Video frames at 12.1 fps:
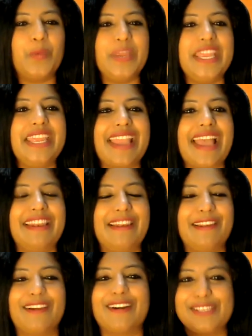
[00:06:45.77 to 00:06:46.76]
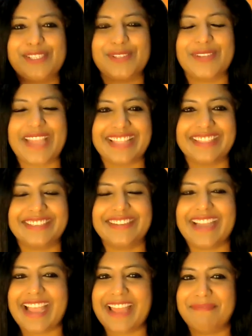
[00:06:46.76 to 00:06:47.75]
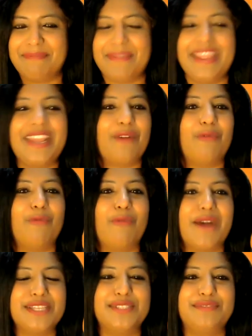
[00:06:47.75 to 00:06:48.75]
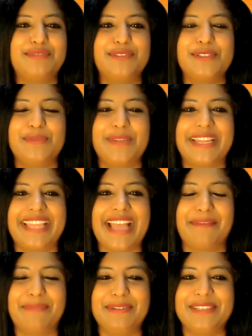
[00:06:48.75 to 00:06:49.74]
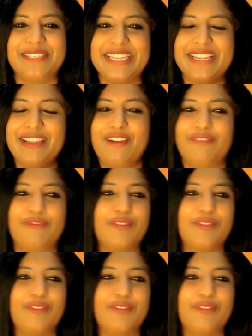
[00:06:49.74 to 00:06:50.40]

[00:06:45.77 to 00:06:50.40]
We can learn together and make a wonderful vocabulary